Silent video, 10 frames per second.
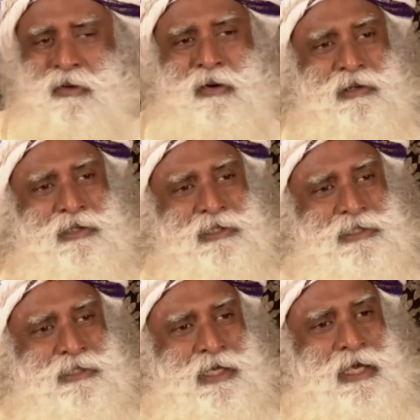All
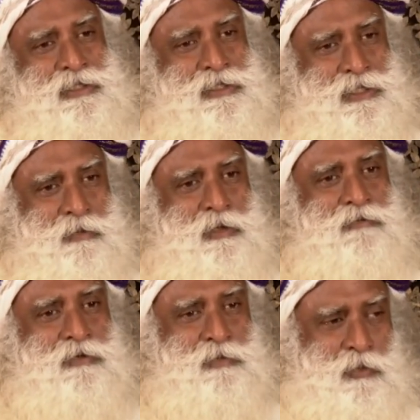this trash is
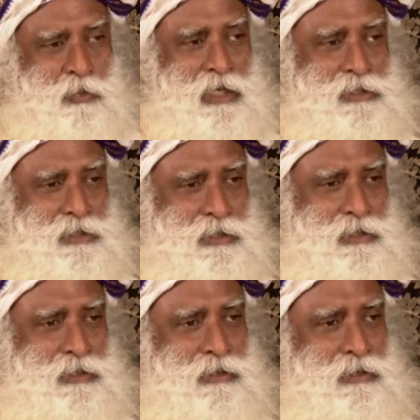coming from the
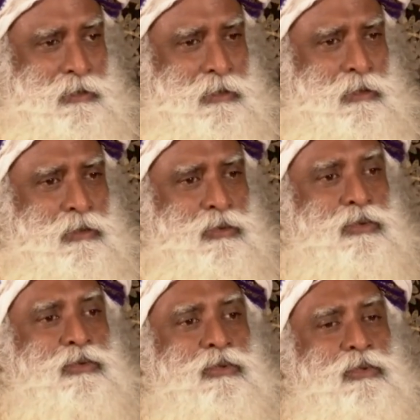West.
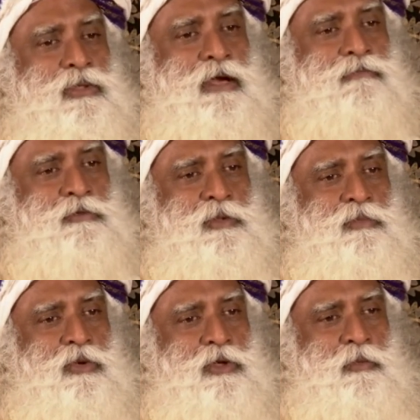You don't have to be
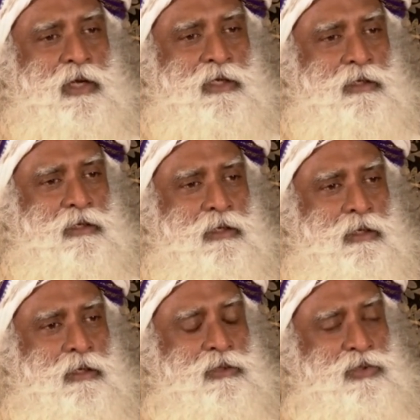motivated.
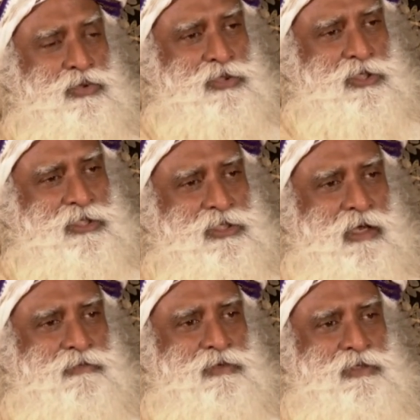You just
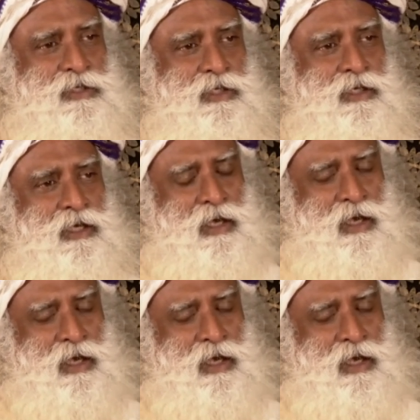have to see